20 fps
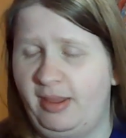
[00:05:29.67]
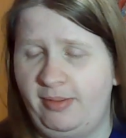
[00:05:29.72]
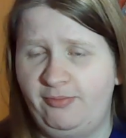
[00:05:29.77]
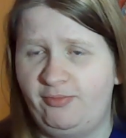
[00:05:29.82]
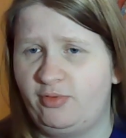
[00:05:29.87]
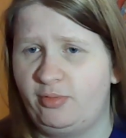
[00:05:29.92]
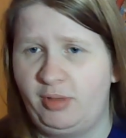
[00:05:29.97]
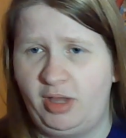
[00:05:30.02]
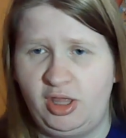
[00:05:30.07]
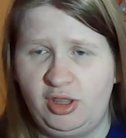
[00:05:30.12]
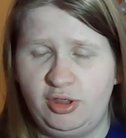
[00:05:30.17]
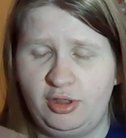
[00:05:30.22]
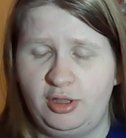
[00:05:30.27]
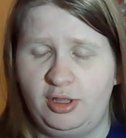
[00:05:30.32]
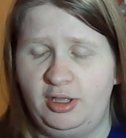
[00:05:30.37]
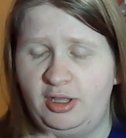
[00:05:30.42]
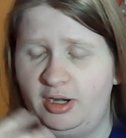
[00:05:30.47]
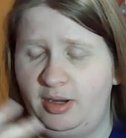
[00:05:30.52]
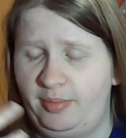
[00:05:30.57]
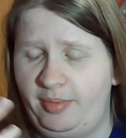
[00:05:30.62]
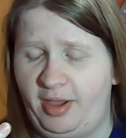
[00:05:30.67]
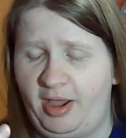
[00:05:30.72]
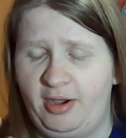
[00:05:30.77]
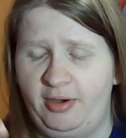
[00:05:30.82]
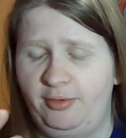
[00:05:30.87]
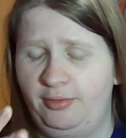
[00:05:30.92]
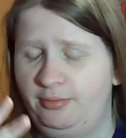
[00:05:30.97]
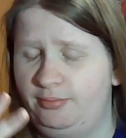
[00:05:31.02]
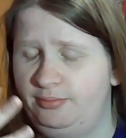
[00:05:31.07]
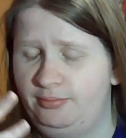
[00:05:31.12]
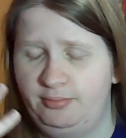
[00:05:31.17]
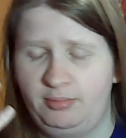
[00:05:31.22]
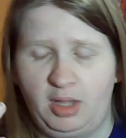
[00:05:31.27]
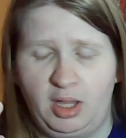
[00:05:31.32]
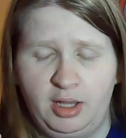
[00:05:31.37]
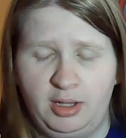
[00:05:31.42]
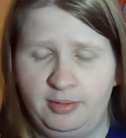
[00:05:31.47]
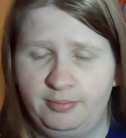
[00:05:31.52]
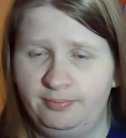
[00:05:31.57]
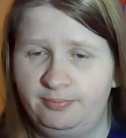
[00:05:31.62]
information about,
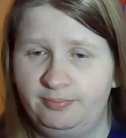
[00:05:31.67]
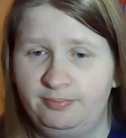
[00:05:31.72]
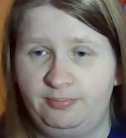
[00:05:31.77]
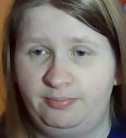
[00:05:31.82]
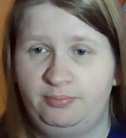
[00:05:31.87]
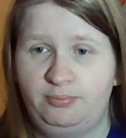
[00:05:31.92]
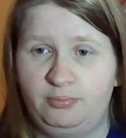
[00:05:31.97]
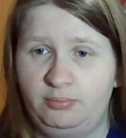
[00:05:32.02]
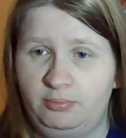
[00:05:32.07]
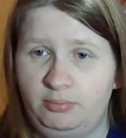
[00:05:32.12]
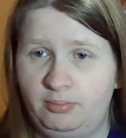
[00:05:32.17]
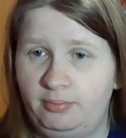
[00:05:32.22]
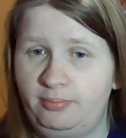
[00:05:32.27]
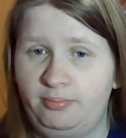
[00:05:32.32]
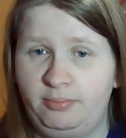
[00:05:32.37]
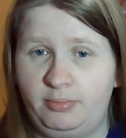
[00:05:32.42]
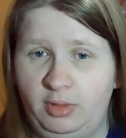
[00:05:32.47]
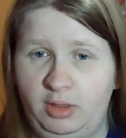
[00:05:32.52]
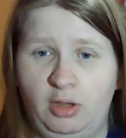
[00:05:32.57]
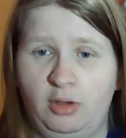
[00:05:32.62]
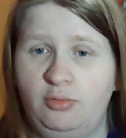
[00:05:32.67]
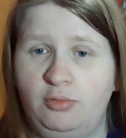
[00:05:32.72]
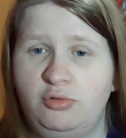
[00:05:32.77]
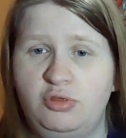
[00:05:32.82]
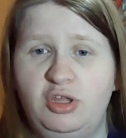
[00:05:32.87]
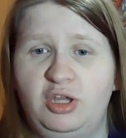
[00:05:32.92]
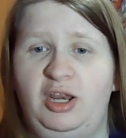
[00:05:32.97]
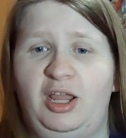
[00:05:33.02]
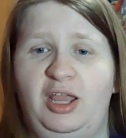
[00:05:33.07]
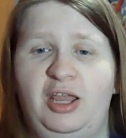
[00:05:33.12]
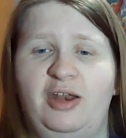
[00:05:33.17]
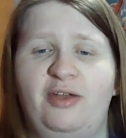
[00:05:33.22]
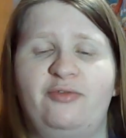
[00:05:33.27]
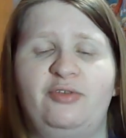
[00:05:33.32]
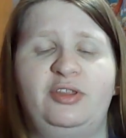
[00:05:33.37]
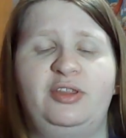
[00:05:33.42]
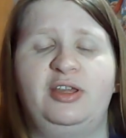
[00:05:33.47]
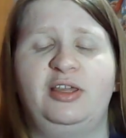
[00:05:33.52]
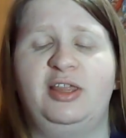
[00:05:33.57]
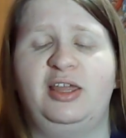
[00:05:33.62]
you know, Ginny and
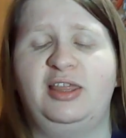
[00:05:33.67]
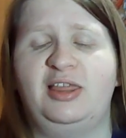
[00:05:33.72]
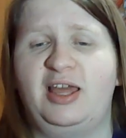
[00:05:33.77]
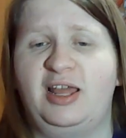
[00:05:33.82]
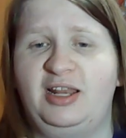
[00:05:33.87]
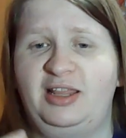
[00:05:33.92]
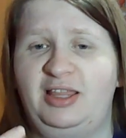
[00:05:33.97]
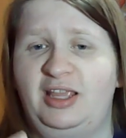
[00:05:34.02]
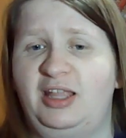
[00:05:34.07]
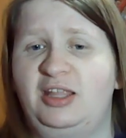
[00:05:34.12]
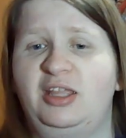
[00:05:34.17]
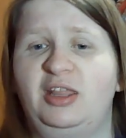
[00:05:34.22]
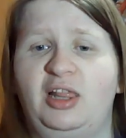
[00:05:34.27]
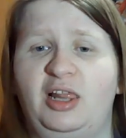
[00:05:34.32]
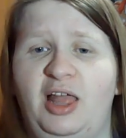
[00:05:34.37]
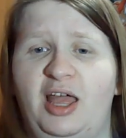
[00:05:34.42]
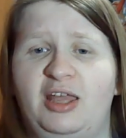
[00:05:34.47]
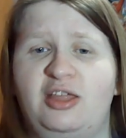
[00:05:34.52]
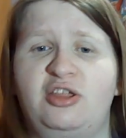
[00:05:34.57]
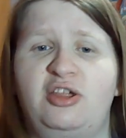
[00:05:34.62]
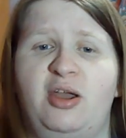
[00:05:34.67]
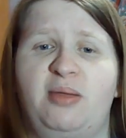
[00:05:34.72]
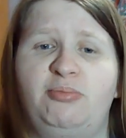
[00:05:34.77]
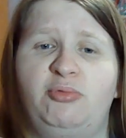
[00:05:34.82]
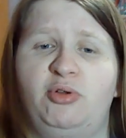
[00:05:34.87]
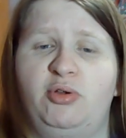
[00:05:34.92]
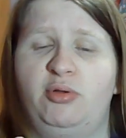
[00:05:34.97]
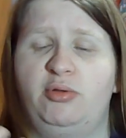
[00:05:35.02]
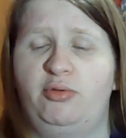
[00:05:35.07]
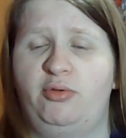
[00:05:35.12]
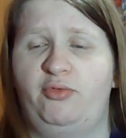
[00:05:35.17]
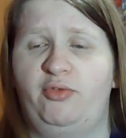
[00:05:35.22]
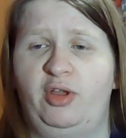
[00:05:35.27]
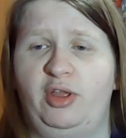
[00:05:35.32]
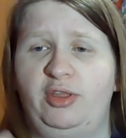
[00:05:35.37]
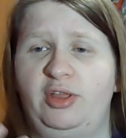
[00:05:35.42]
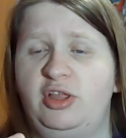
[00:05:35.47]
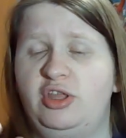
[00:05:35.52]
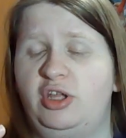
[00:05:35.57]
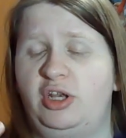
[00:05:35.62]
everything like that. At the end of the last chapter, it was
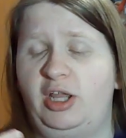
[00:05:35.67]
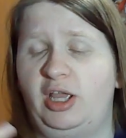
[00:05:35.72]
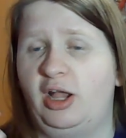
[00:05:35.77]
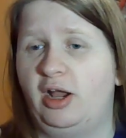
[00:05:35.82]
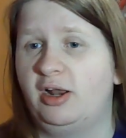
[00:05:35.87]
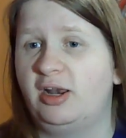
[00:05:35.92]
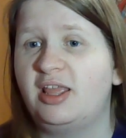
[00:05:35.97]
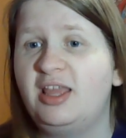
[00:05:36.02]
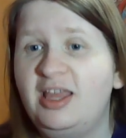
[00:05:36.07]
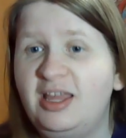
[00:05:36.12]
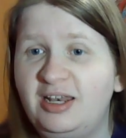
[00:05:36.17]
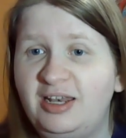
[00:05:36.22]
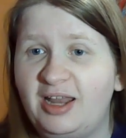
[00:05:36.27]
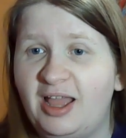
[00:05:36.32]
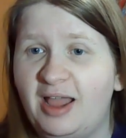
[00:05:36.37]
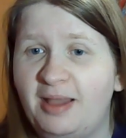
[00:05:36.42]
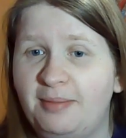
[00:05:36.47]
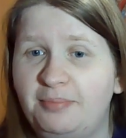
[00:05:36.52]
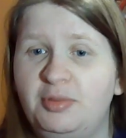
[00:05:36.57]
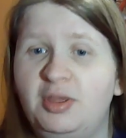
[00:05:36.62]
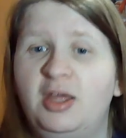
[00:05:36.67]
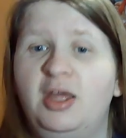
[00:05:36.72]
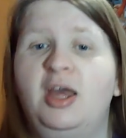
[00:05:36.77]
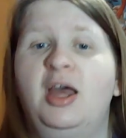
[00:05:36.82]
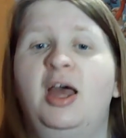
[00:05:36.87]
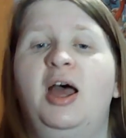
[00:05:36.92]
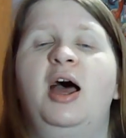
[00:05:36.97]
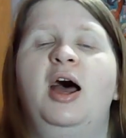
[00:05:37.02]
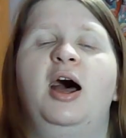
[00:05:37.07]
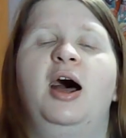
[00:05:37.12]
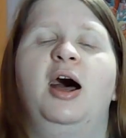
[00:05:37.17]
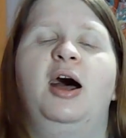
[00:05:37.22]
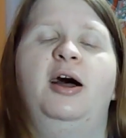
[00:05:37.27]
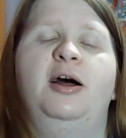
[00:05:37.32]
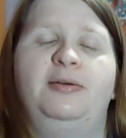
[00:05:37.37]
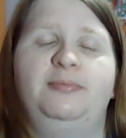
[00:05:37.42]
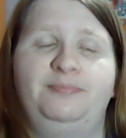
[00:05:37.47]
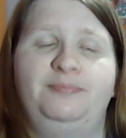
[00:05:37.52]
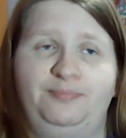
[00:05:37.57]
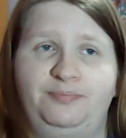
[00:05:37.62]
revealed that Ginny got kidnapped.
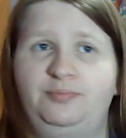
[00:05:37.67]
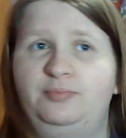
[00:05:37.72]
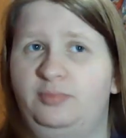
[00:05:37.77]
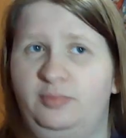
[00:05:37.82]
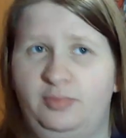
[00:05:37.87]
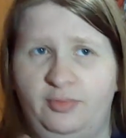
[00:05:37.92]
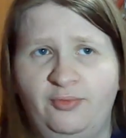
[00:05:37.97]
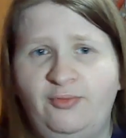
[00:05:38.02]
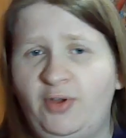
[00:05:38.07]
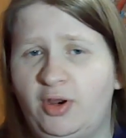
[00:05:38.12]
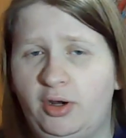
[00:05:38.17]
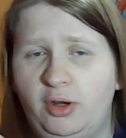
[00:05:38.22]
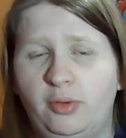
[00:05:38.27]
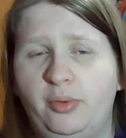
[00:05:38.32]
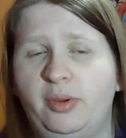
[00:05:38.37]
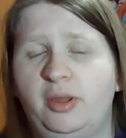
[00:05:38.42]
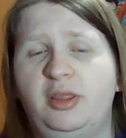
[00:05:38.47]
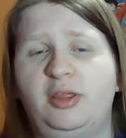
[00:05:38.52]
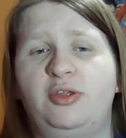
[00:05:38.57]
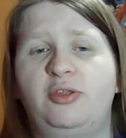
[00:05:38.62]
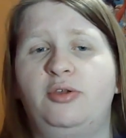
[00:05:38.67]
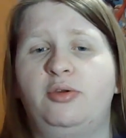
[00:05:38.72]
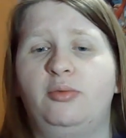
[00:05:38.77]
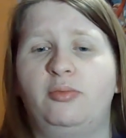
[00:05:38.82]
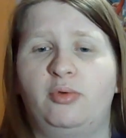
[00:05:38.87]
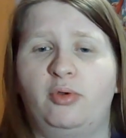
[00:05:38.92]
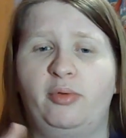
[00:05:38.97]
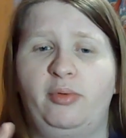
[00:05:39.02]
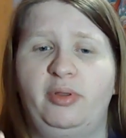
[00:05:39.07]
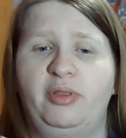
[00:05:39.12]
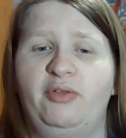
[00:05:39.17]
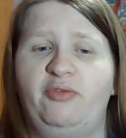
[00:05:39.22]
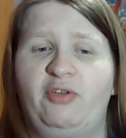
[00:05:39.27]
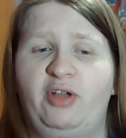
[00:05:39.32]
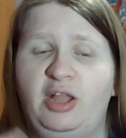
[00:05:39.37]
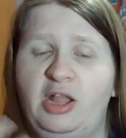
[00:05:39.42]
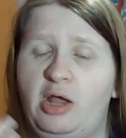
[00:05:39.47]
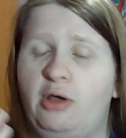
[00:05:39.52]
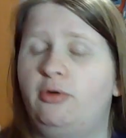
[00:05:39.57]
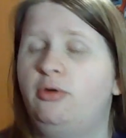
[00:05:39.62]
Very quickly soon, we're going to
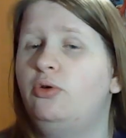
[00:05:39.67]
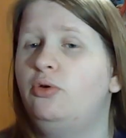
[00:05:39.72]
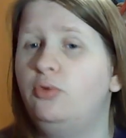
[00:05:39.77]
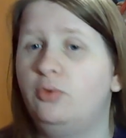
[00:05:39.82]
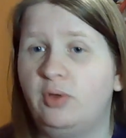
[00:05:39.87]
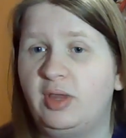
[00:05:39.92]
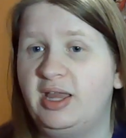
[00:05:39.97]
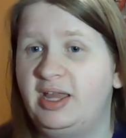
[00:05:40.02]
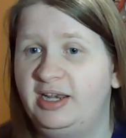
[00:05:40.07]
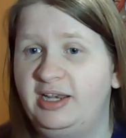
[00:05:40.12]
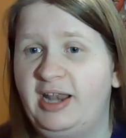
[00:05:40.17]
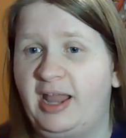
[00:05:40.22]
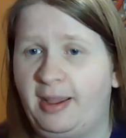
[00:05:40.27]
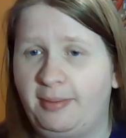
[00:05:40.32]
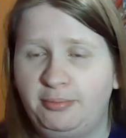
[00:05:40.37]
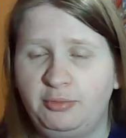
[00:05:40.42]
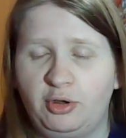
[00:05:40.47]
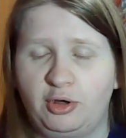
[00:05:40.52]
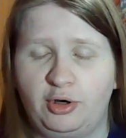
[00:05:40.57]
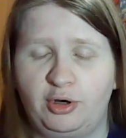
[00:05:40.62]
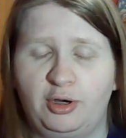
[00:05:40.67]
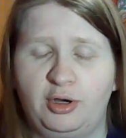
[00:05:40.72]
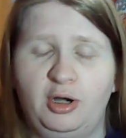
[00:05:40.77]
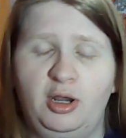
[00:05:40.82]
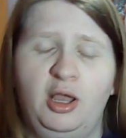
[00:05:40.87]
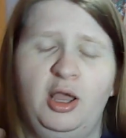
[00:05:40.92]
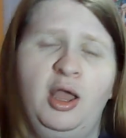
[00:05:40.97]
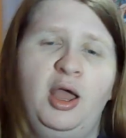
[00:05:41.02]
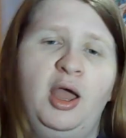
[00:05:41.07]
find out who kidnapped her.